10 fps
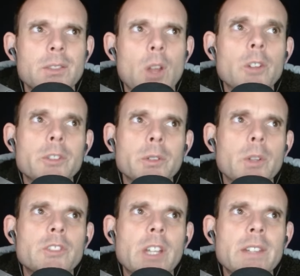or
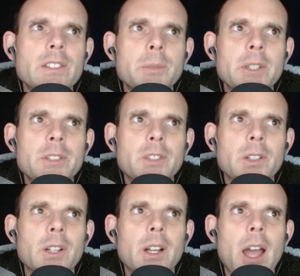Trudeau's Justice
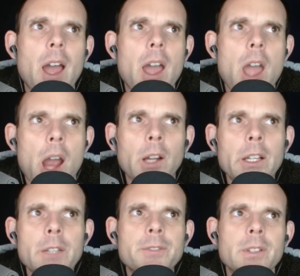Minister,
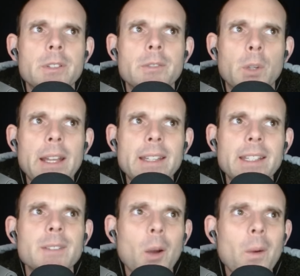Arif
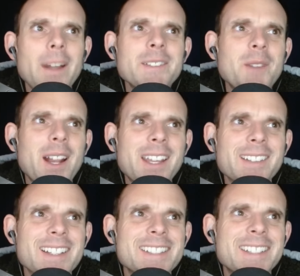Virani. Oh, I didn't
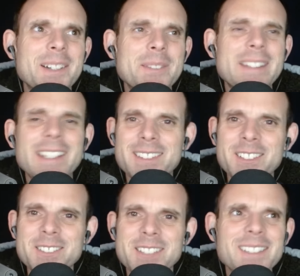recognize him. He's the
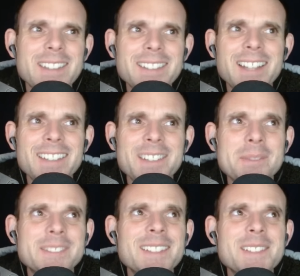new justice. This guy's the
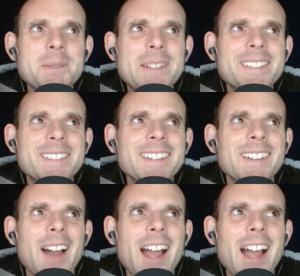Justice Minister?